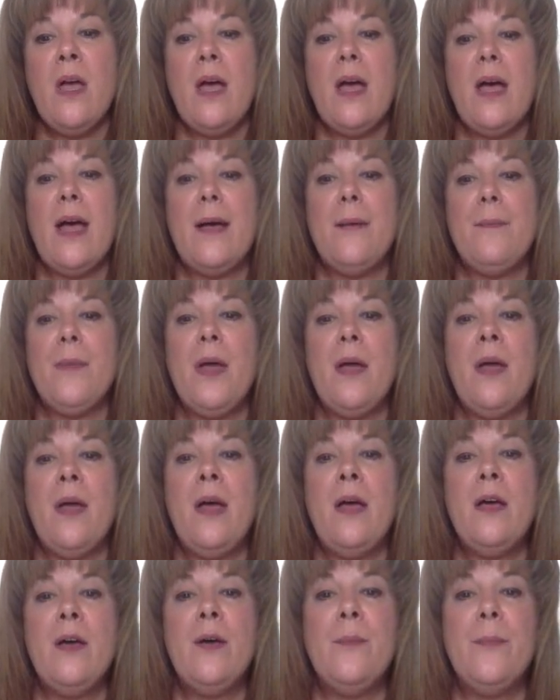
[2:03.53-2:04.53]
Um,
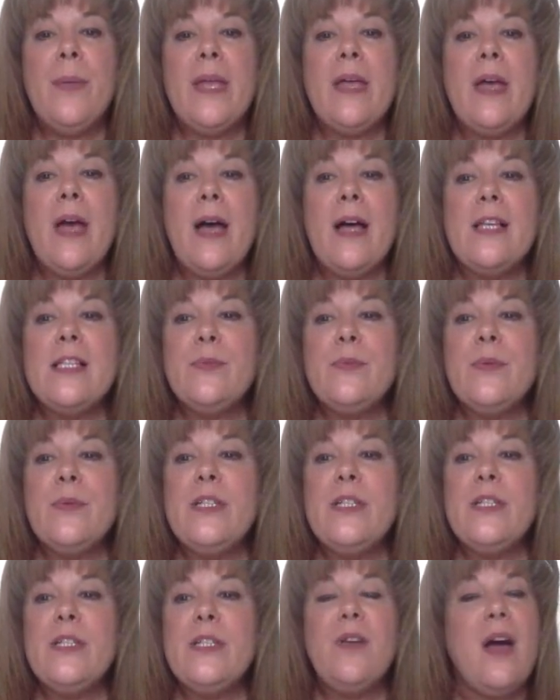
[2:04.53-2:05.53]
because we
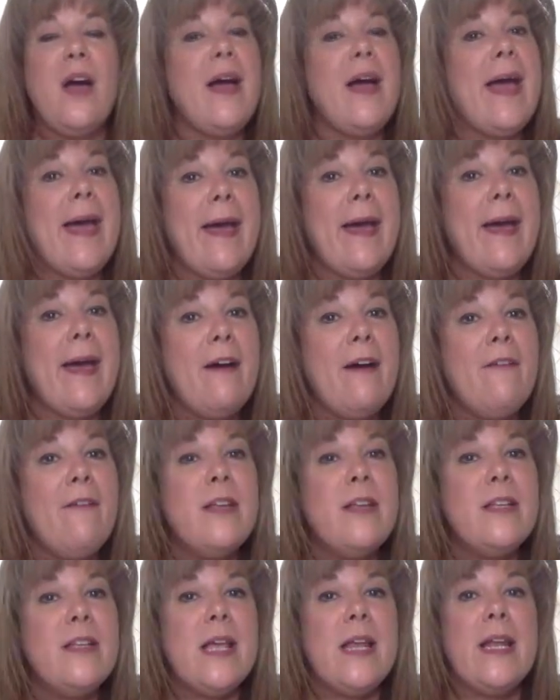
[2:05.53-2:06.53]
do not have
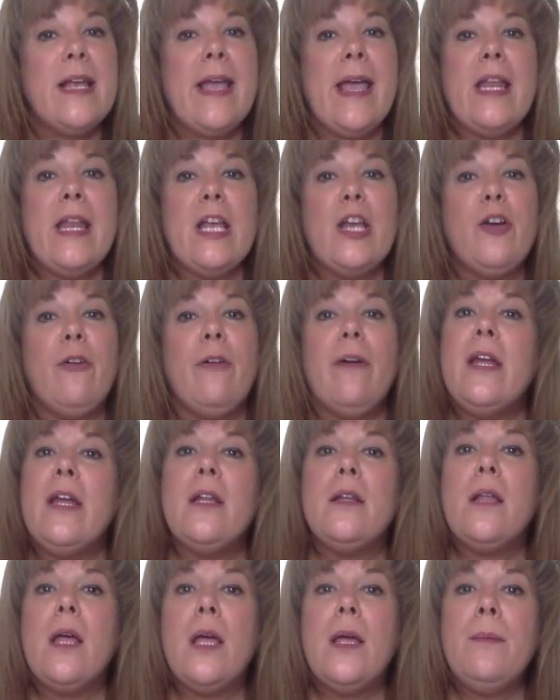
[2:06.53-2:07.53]
a dedicated
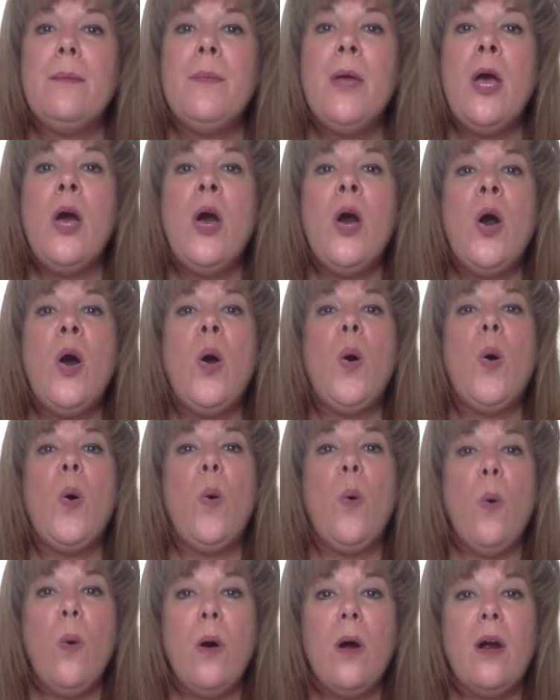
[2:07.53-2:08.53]
curriculum
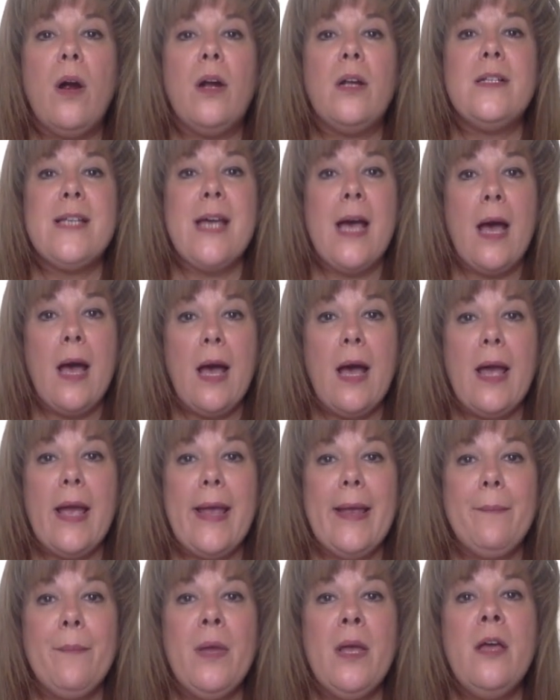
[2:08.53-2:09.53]
or
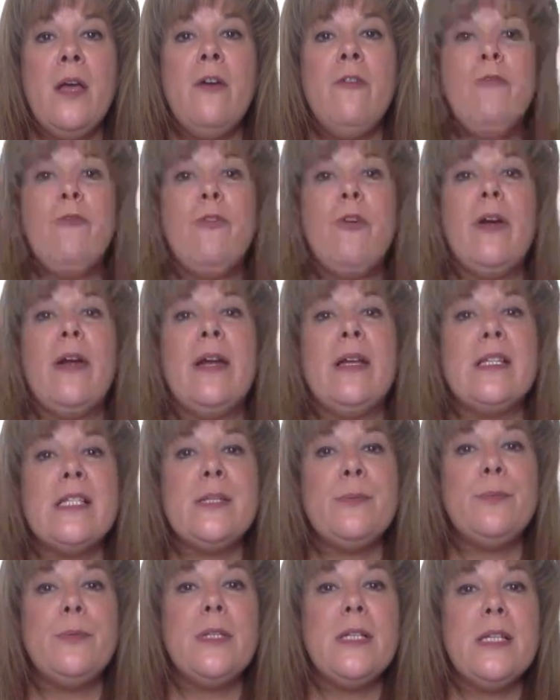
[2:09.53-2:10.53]
time for
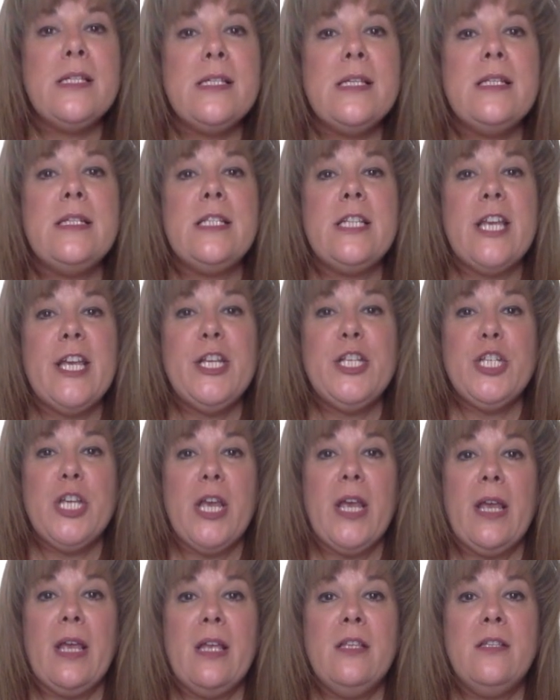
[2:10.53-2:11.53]
explicit
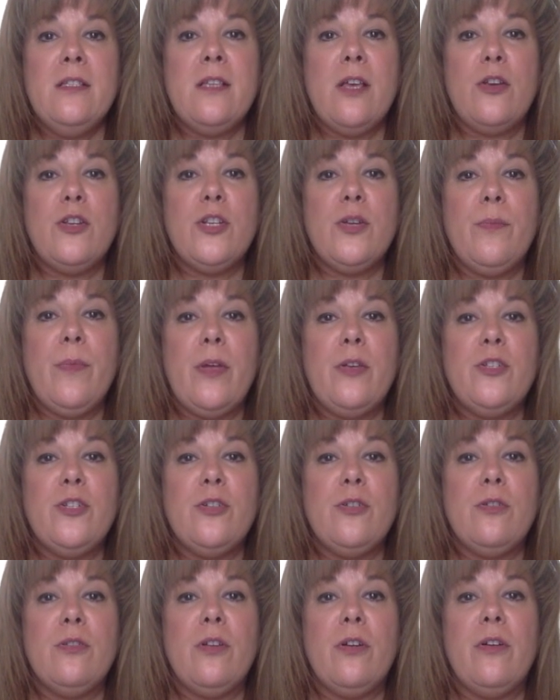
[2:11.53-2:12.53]
teaching in social
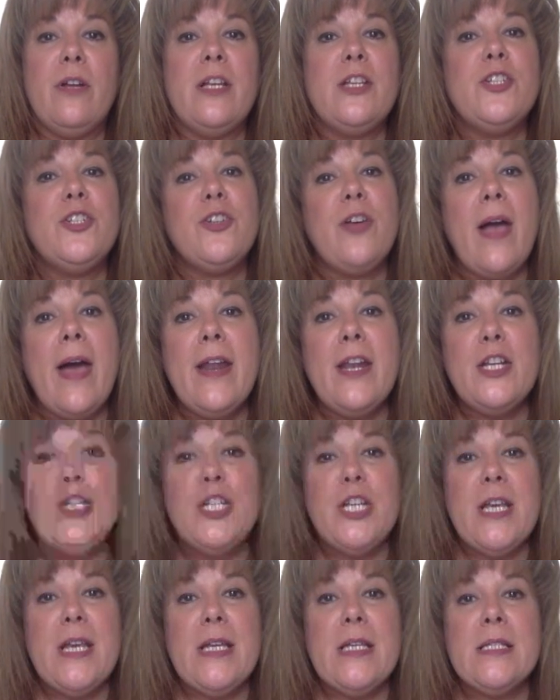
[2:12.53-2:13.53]
emotional learning
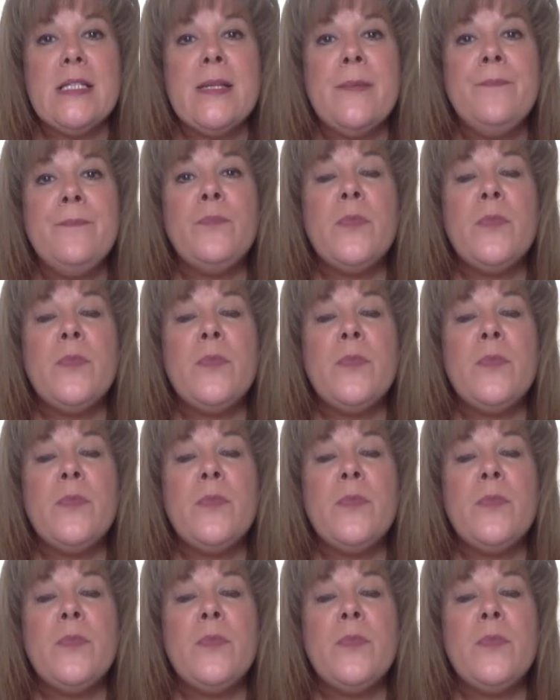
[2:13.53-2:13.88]
strategies,